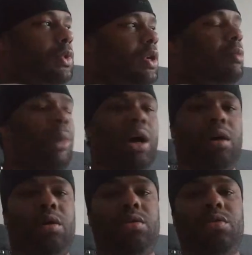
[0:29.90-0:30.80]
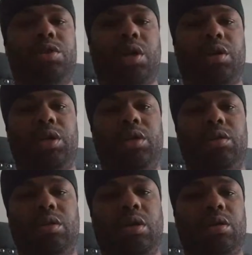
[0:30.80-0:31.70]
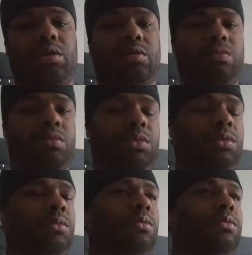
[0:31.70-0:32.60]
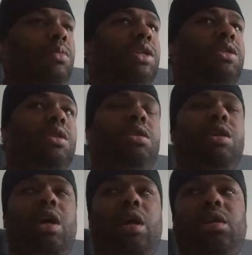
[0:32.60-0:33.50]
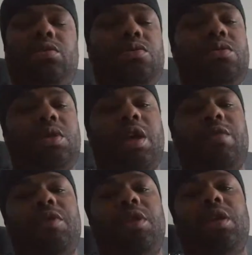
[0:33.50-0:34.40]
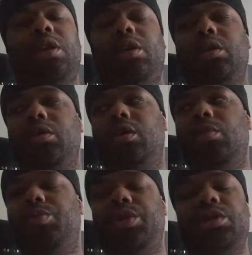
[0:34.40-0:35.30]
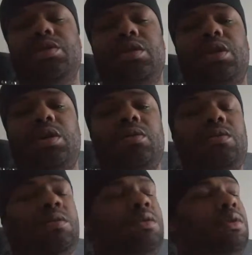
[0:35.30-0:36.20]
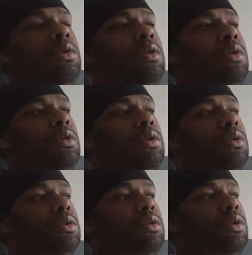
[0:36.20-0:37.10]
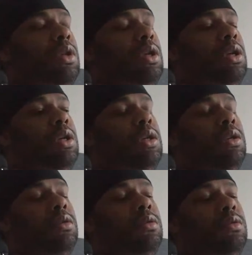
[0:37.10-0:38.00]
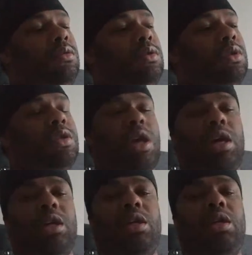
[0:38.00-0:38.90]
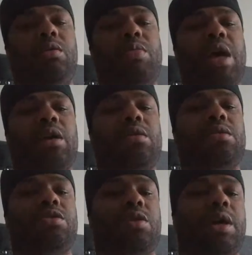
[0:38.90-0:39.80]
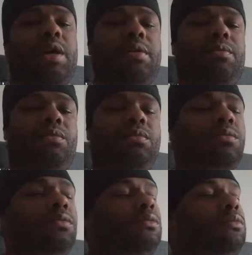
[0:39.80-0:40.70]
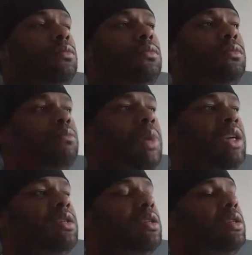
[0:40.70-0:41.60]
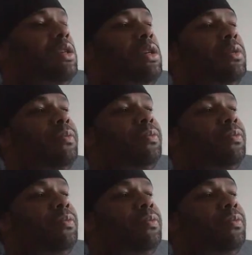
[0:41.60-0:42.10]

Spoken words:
in my own journey, basically kind of losing everything a couple years ago and just kind of getting back on track. Basically,